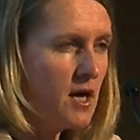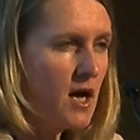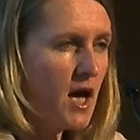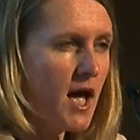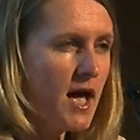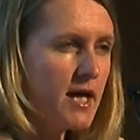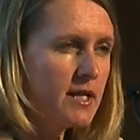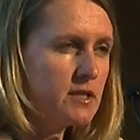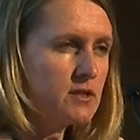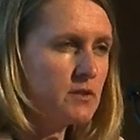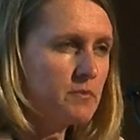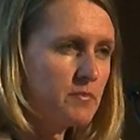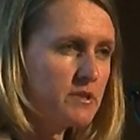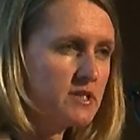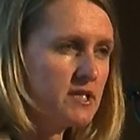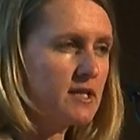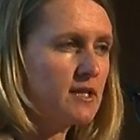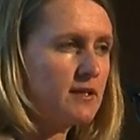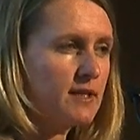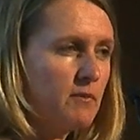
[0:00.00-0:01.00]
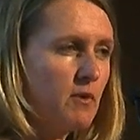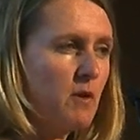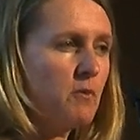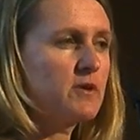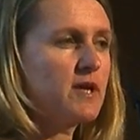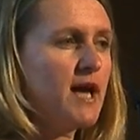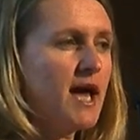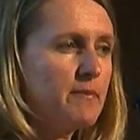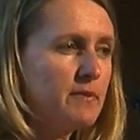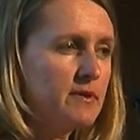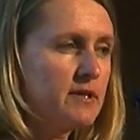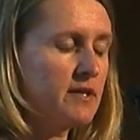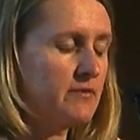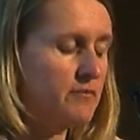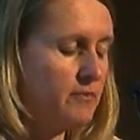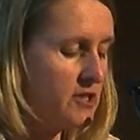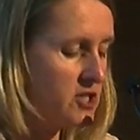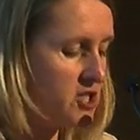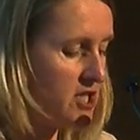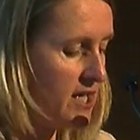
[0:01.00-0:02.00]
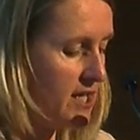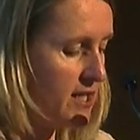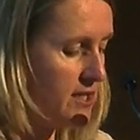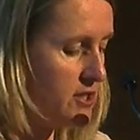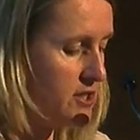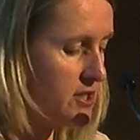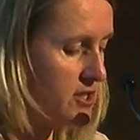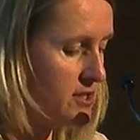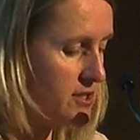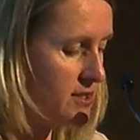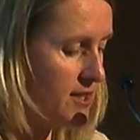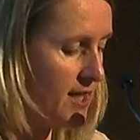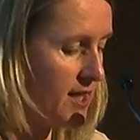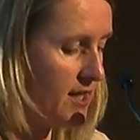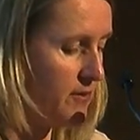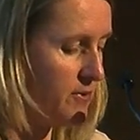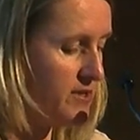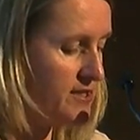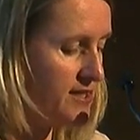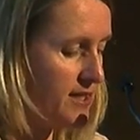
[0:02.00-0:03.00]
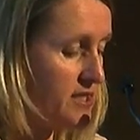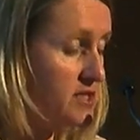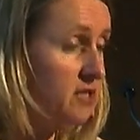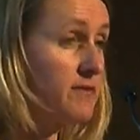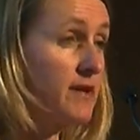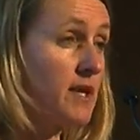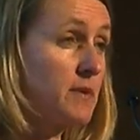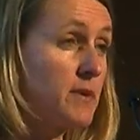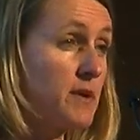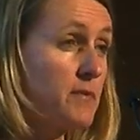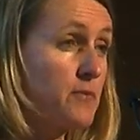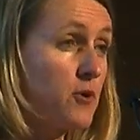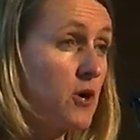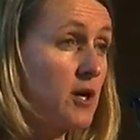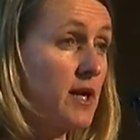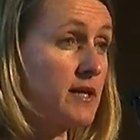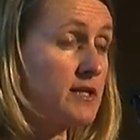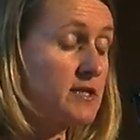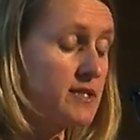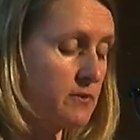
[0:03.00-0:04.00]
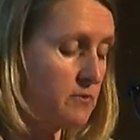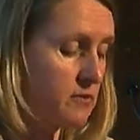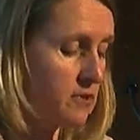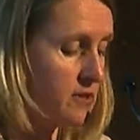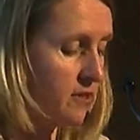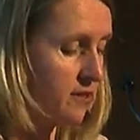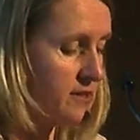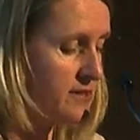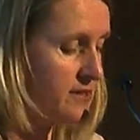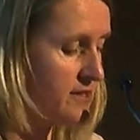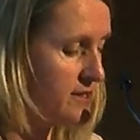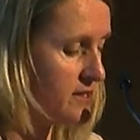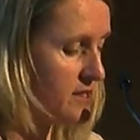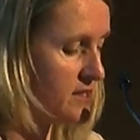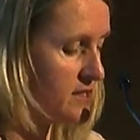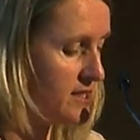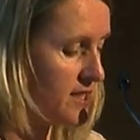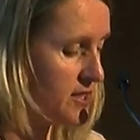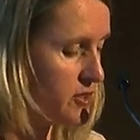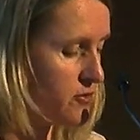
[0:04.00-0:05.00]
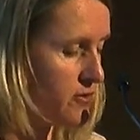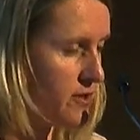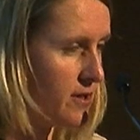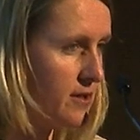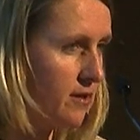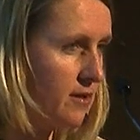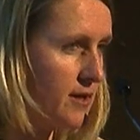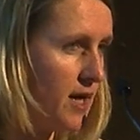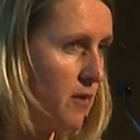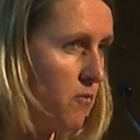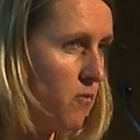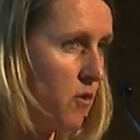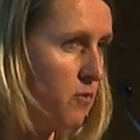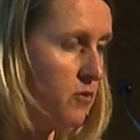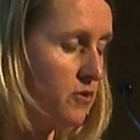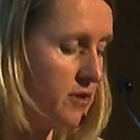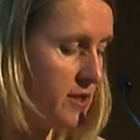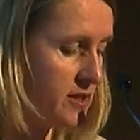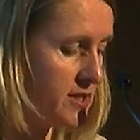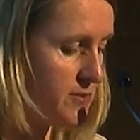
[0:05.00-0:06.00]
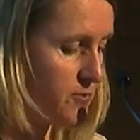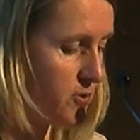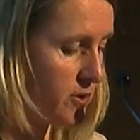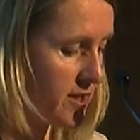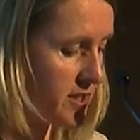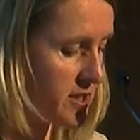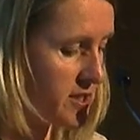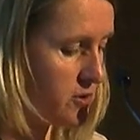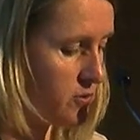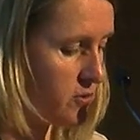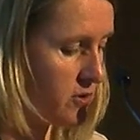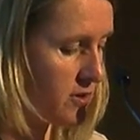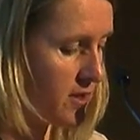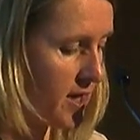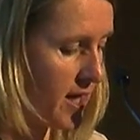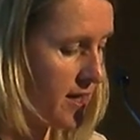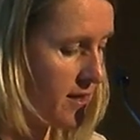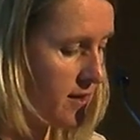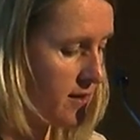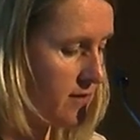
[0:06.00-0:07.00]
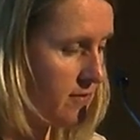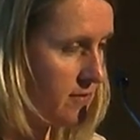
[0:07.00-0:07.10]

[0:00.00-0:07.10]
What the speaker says: And particularly, what would happen if we started developing products that were citizen-centric, and what would these products look like?